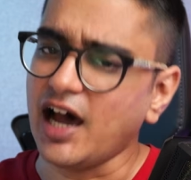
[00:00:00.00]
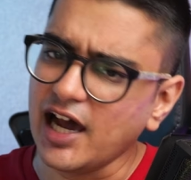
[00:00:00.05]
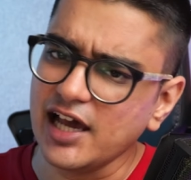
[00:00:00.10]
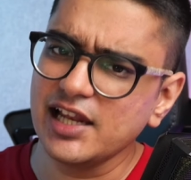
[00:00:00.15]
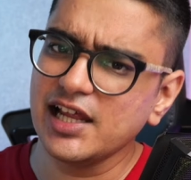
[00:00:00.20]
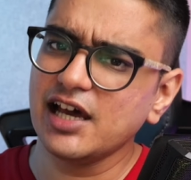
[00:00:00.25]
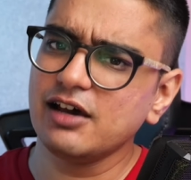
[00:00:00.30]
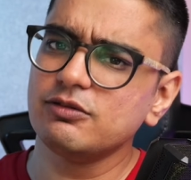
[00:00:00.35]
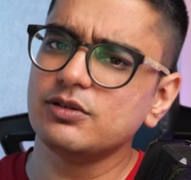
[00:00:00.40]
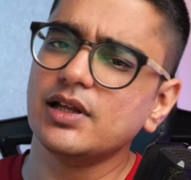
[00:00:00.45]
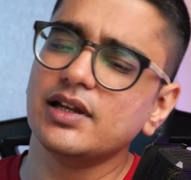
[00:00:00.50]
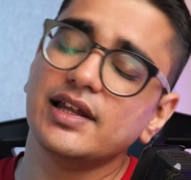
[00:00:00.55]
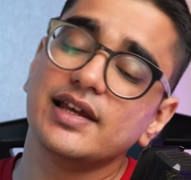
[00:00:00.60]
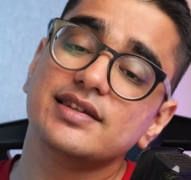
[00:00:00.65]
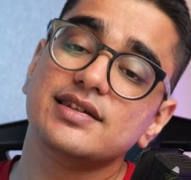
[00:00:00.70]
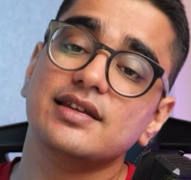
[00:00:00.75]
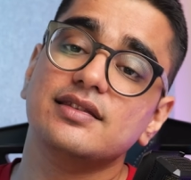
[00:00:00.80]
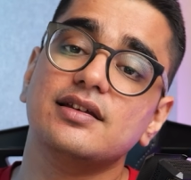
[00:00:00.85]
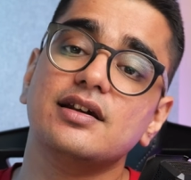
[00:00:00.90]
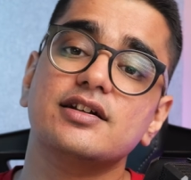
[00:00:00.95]
I'll have the links
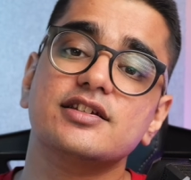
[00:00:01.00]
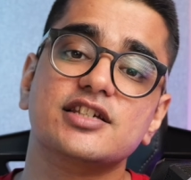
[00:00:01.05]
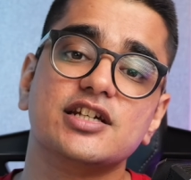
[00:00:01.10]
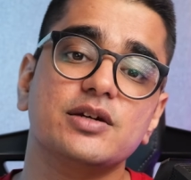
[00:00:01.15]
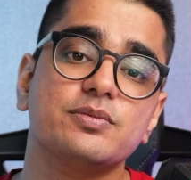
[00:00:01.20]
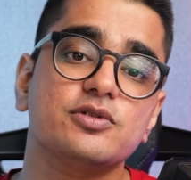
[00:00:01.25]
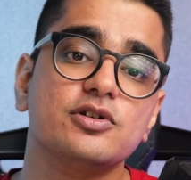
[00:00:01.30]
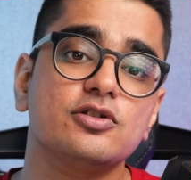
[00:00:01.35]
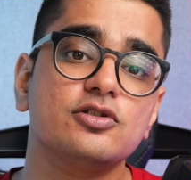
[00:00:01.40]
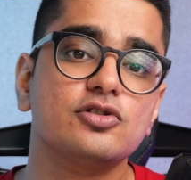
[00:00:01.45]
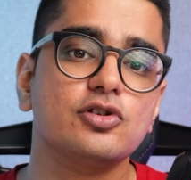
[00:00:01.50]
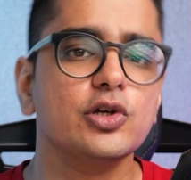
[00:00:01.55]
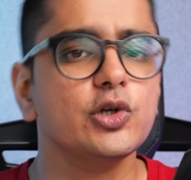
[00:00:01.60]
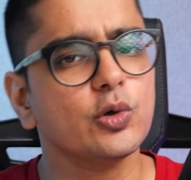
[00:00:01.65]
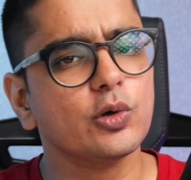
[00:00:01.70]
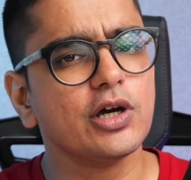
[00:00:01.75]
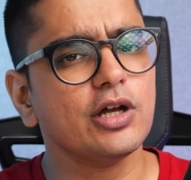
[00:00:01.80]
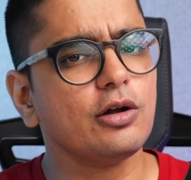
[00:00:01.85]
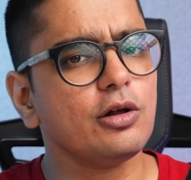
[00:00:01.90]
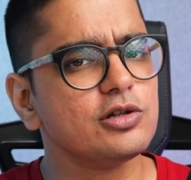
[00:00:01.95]
in the description so you
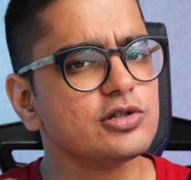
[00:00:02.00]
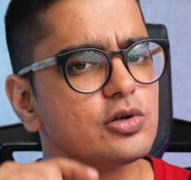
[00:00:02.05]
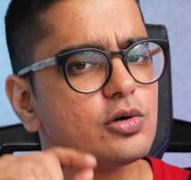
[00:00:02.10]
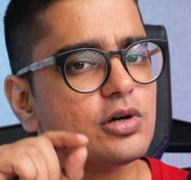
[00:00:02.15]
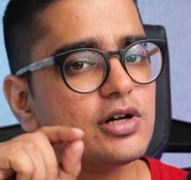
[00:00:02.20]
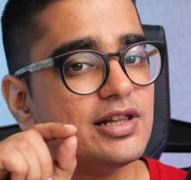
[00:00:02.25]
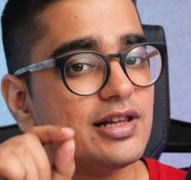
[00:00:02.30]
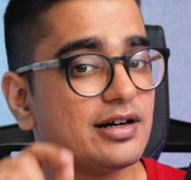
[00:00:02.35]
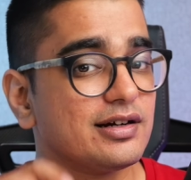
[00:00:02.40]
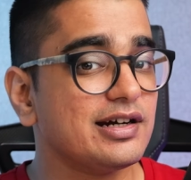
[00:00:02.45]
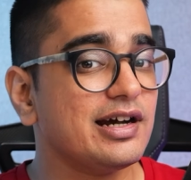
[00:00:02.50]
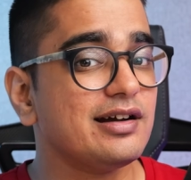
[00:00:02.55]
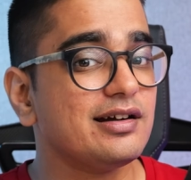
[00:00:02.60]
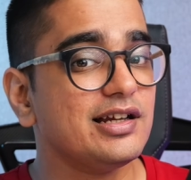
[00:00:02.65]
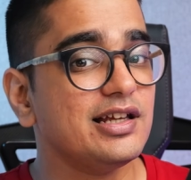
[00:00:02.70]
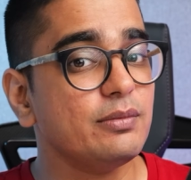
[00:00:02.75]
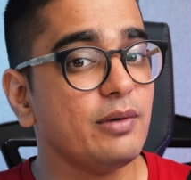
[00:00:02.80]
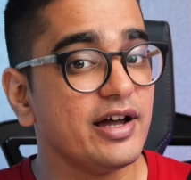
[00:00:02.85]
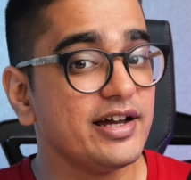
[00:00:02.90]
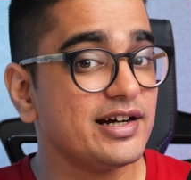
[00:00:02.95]
can also reluctantly
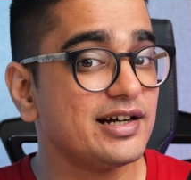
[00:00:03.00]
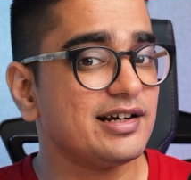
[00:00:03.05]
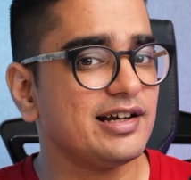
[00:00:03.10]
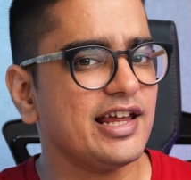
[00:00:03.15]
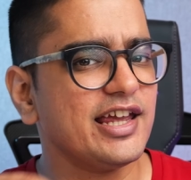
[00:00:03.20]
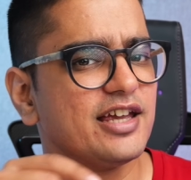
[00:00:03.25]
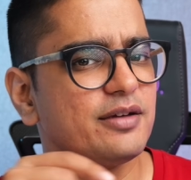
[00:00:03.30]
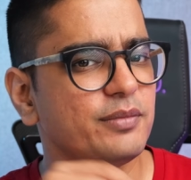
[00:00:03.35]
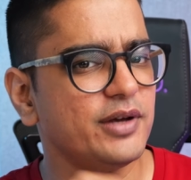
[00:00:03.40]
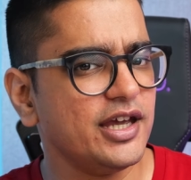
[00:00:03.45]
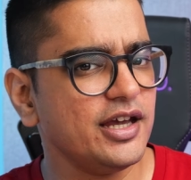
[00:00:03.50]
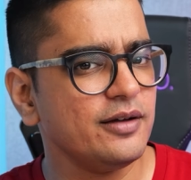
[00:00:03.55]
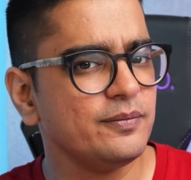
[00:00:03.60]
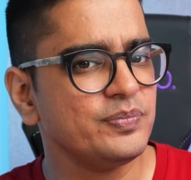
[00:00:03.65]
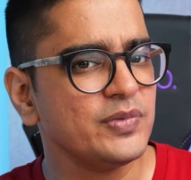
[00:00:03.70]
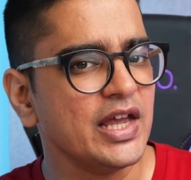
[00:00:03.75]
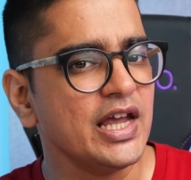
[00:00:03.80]
buy it like me.